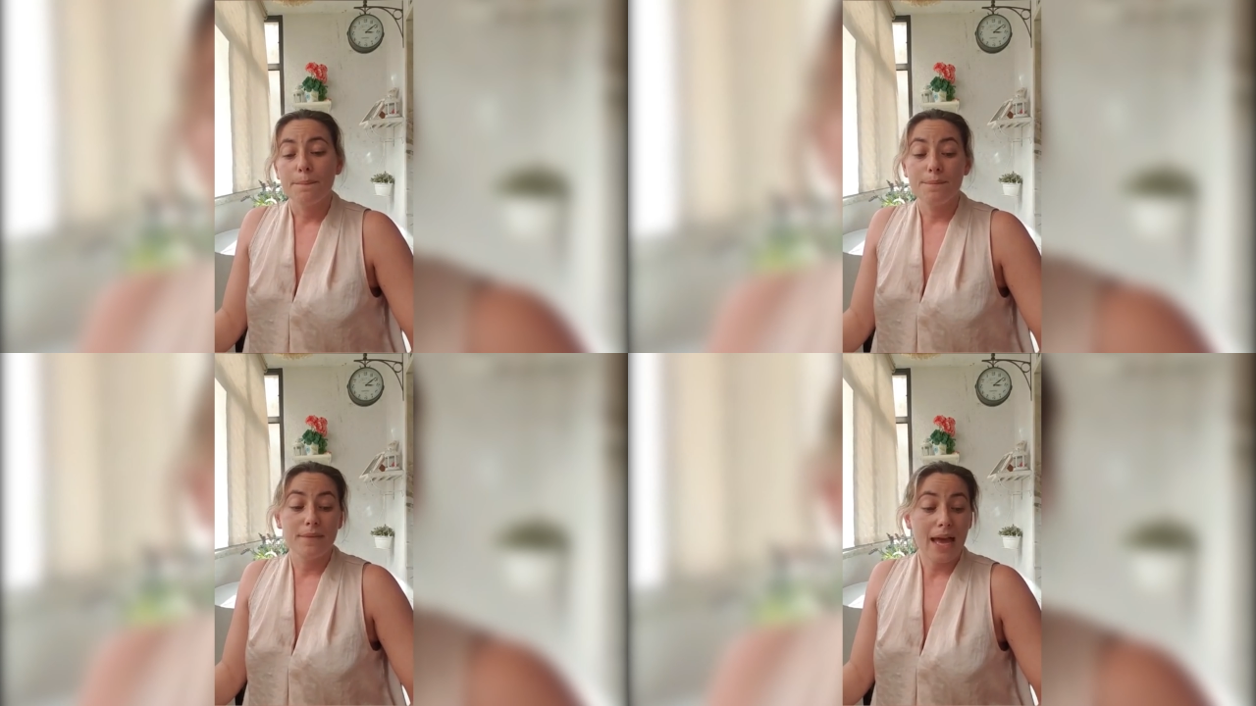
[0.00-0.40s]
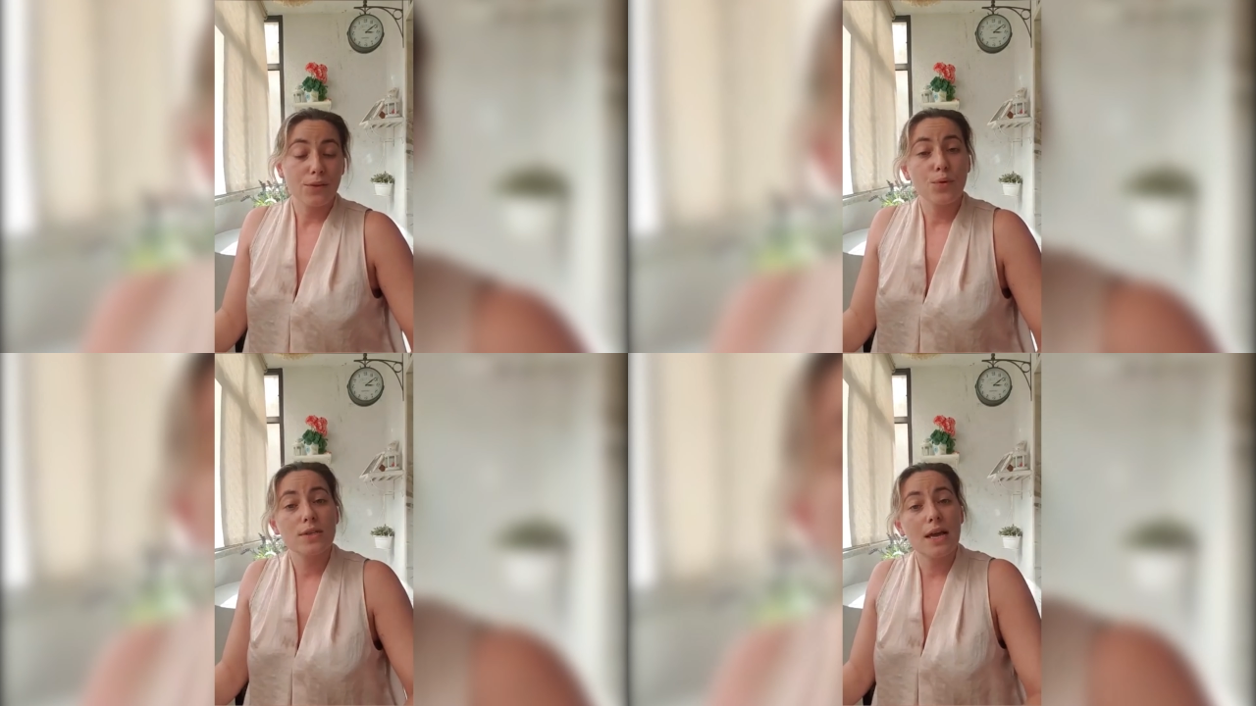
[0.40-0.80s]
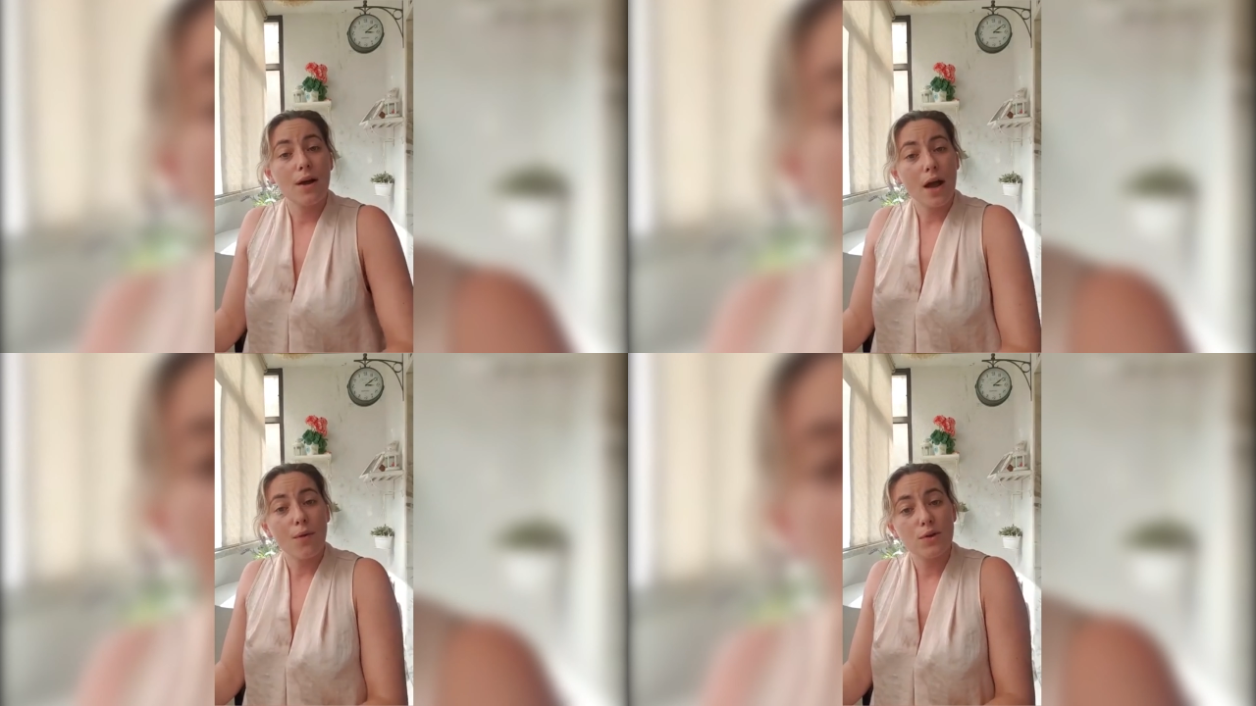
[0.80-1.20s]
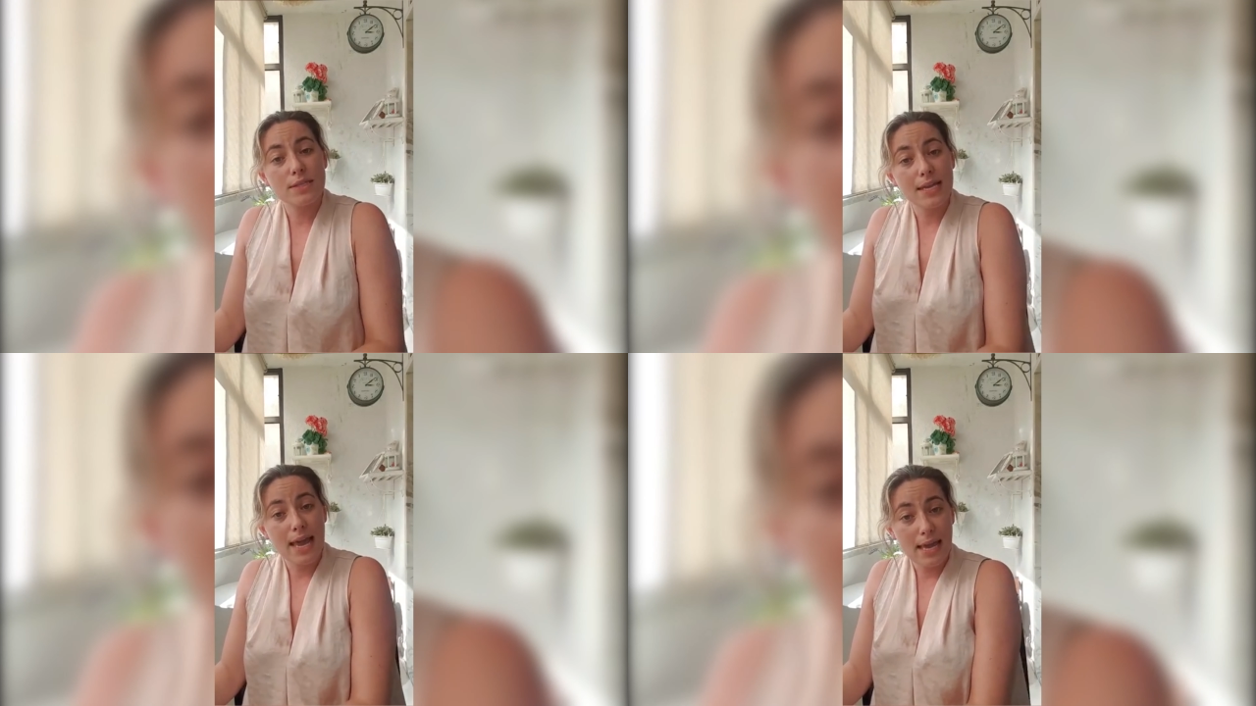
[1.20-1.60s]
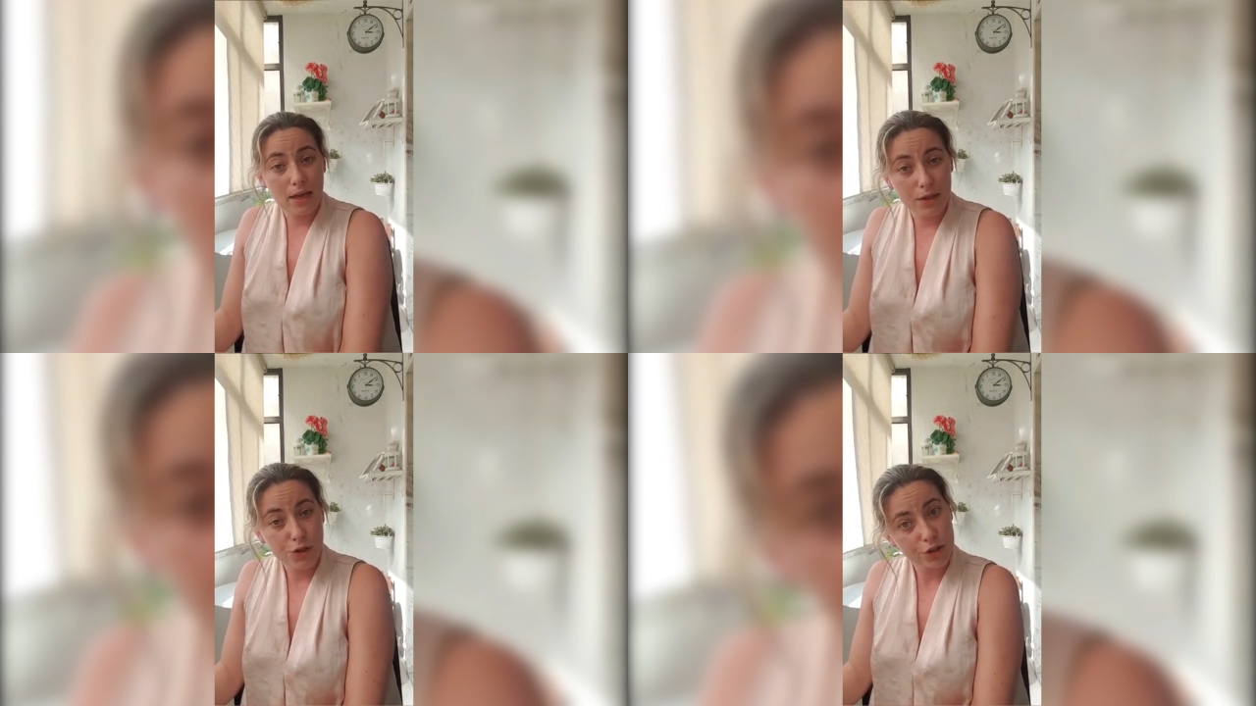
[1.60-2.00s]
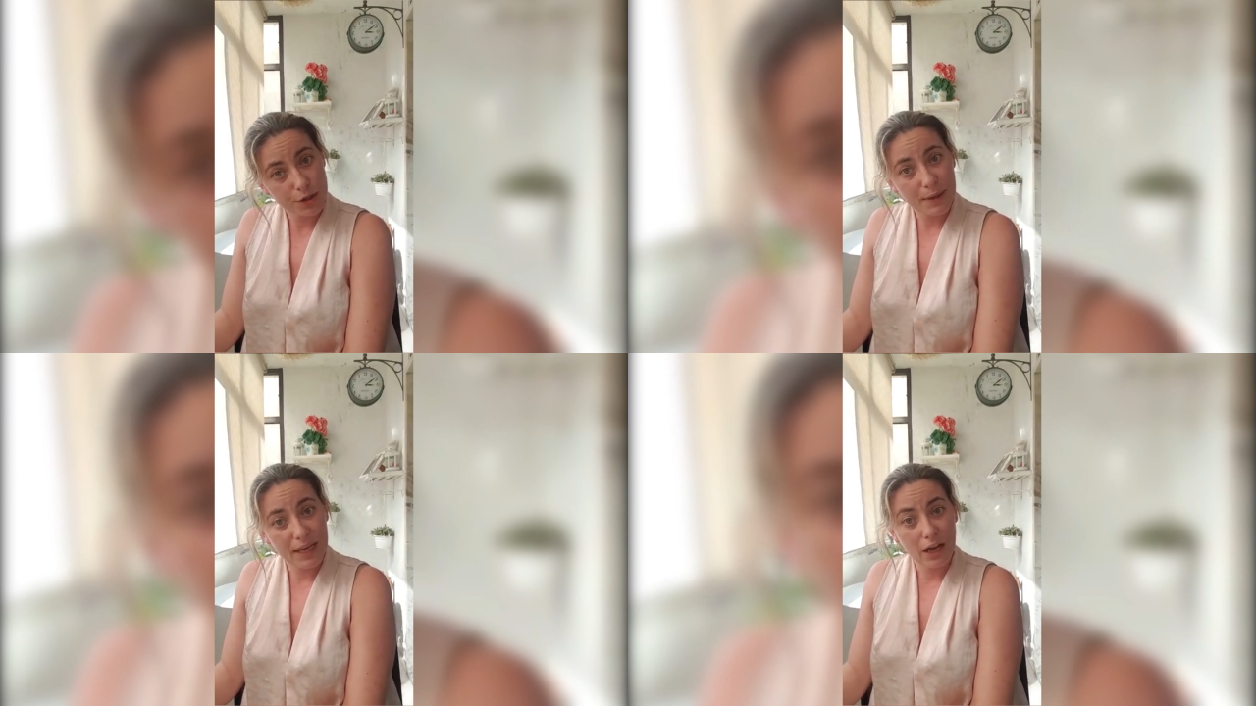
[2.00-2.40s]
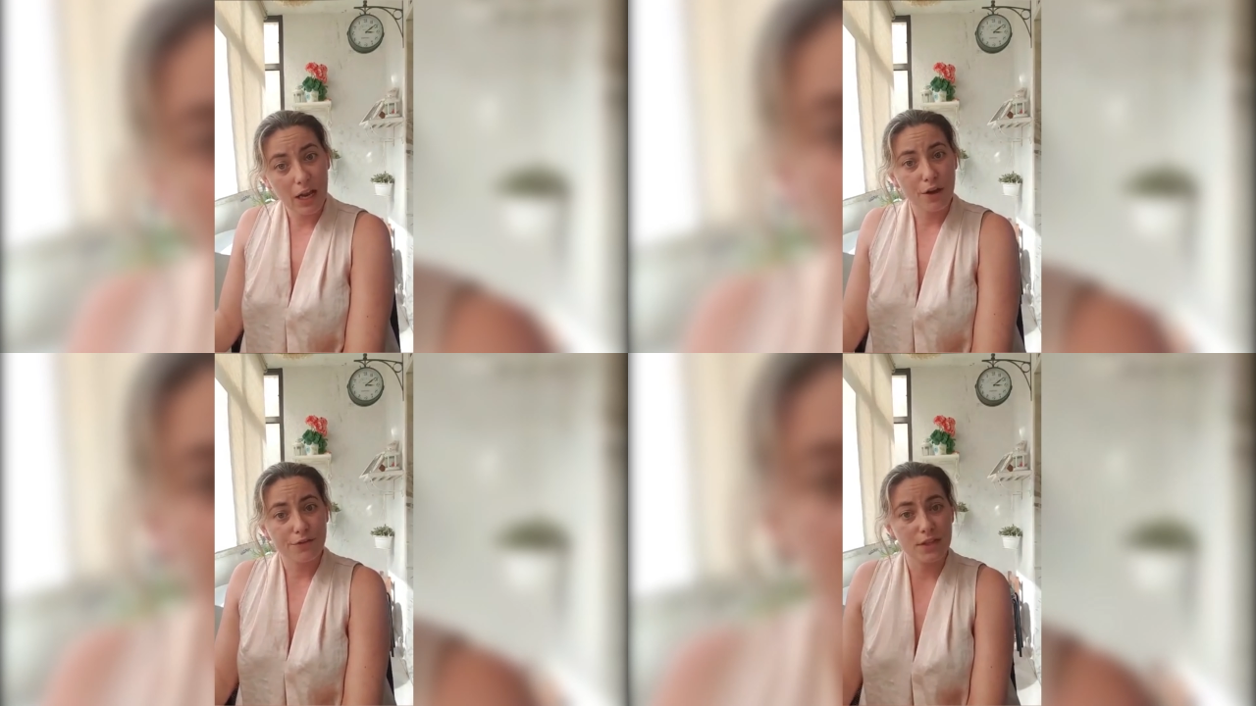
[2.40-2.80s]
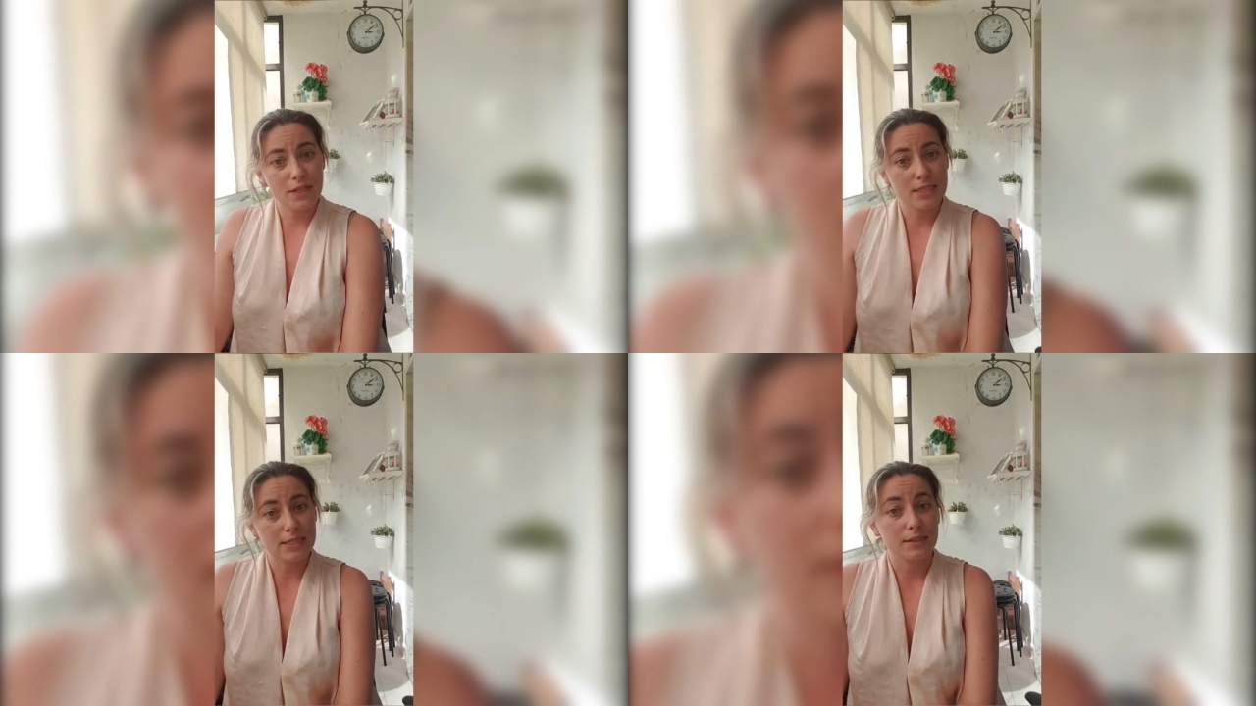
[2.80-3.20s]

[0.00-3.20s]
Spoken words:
That was I was saying, and on the beginning of this